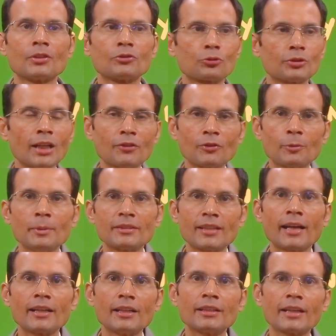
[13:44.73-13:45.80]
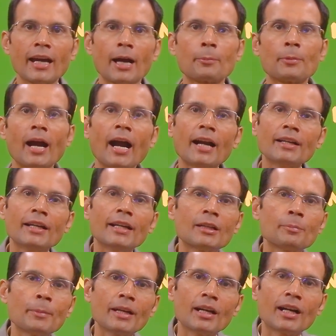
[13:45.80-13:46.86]
So that will be silent gap and
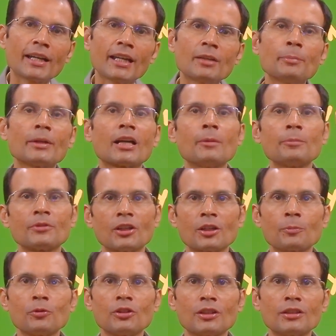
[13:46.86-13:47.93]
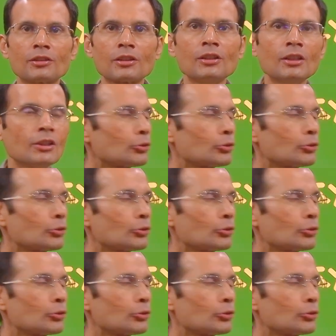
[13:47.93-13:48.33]
it may again become turbulent.